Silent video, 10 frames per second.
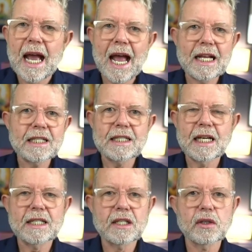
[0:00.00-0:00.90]

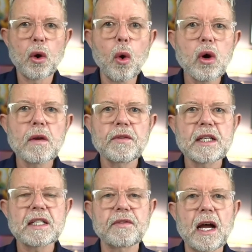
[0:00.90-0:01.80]
ancestors, all of
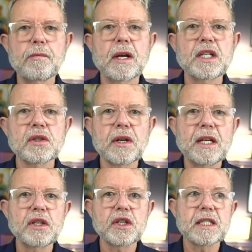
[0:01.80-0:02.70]
these vibrational
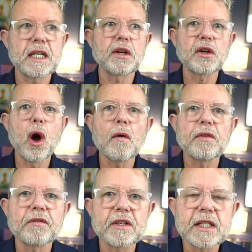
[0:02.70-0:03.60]
energies that are not
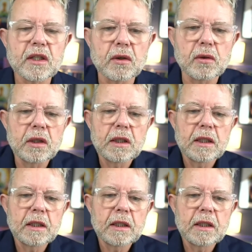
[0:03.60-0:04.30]
of the physical